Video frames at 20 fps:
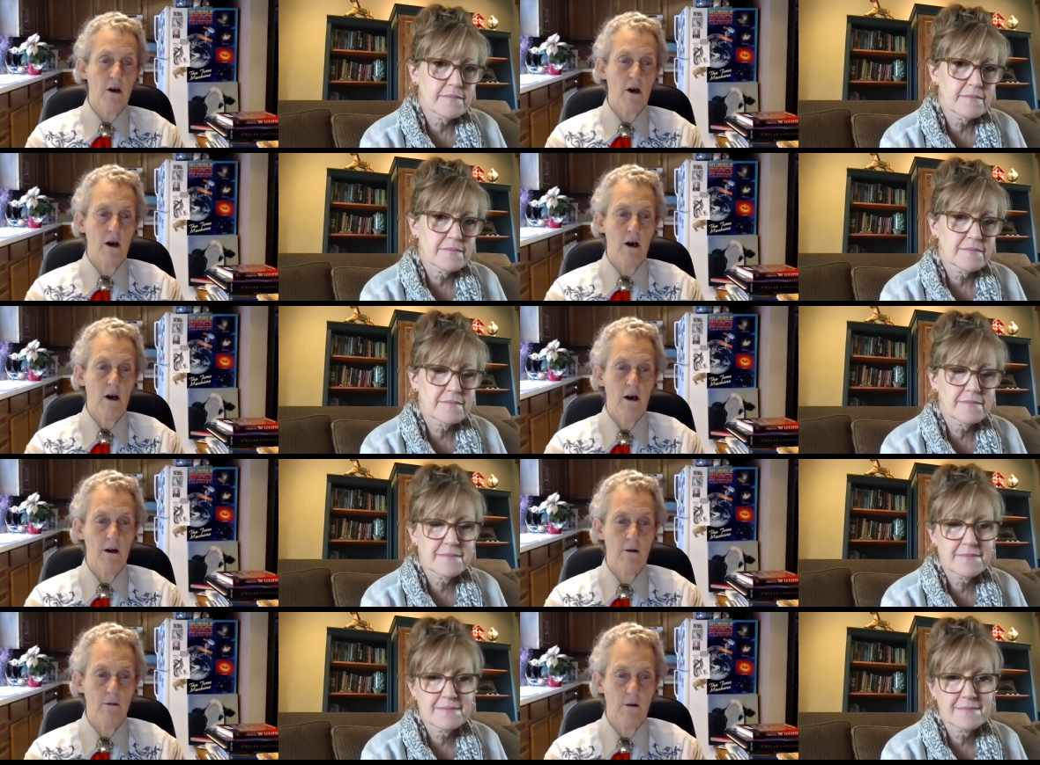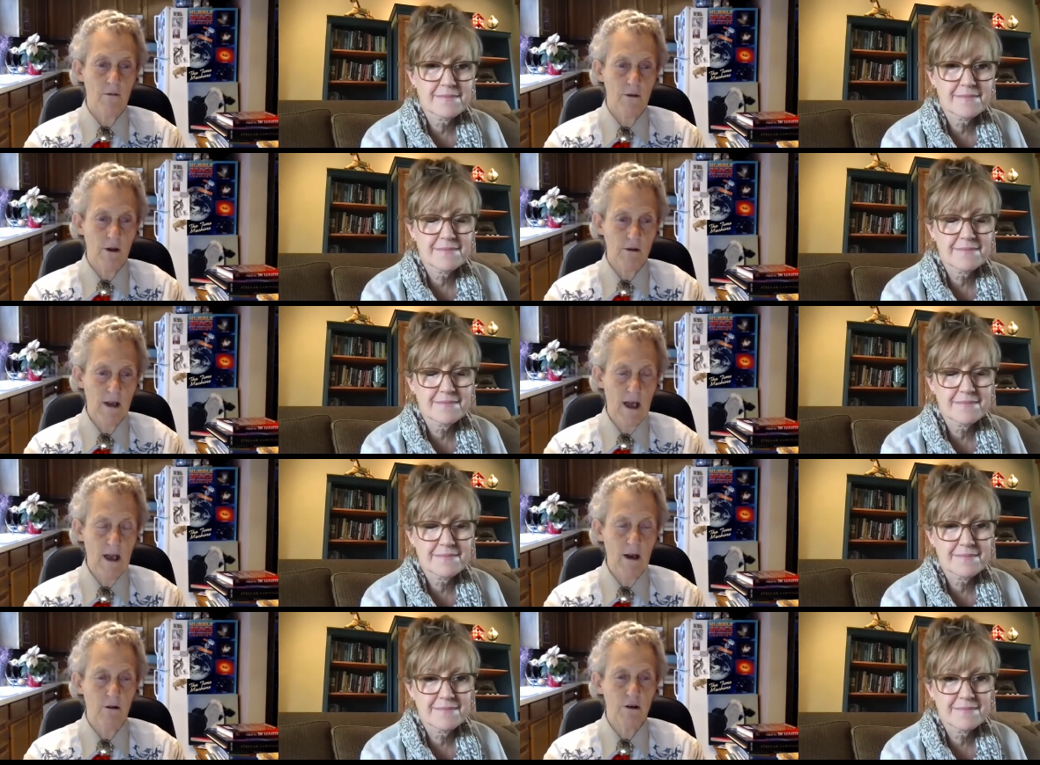Speaker 1: uh, of
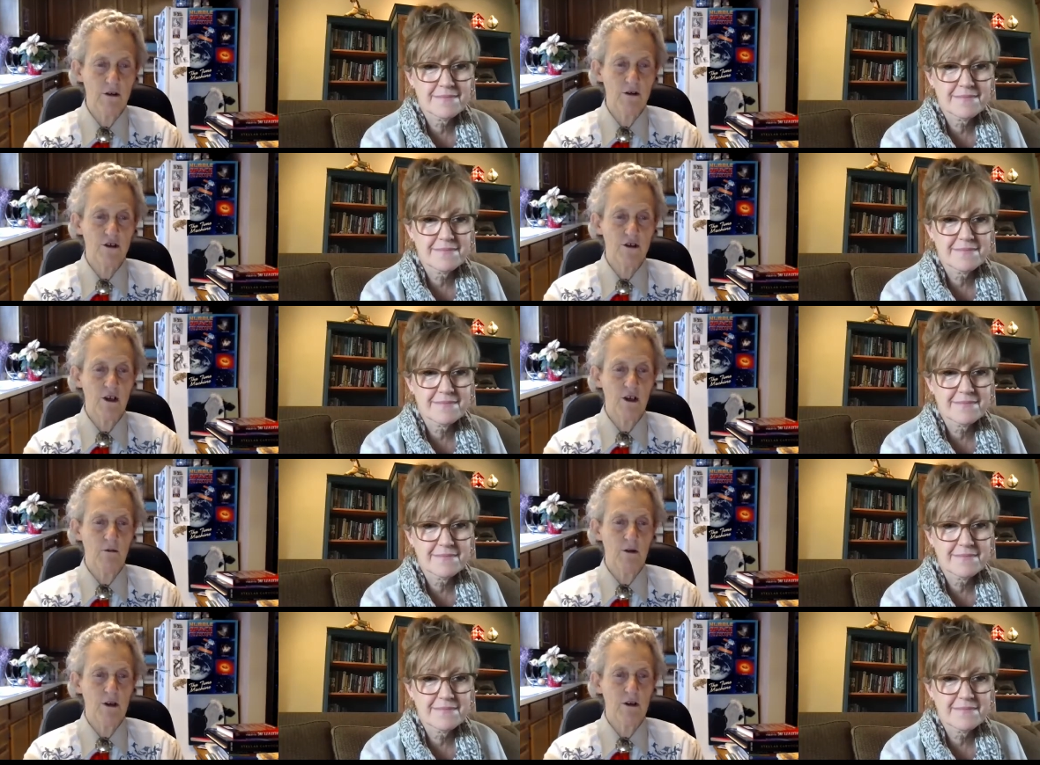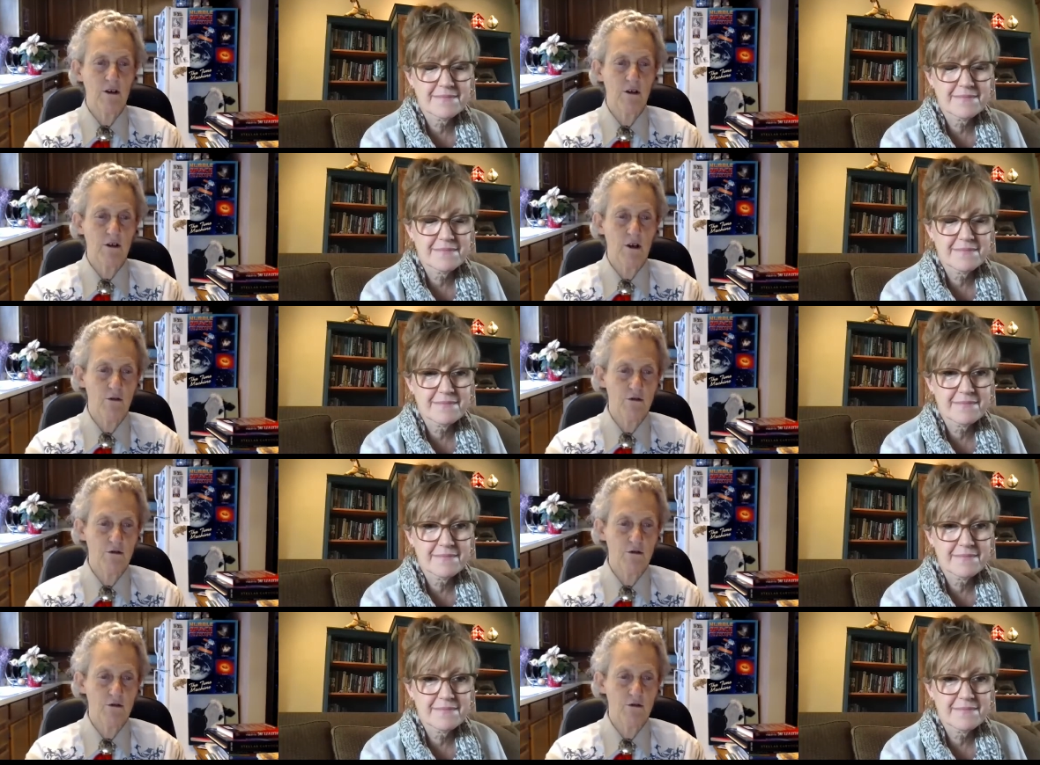allowance so we could go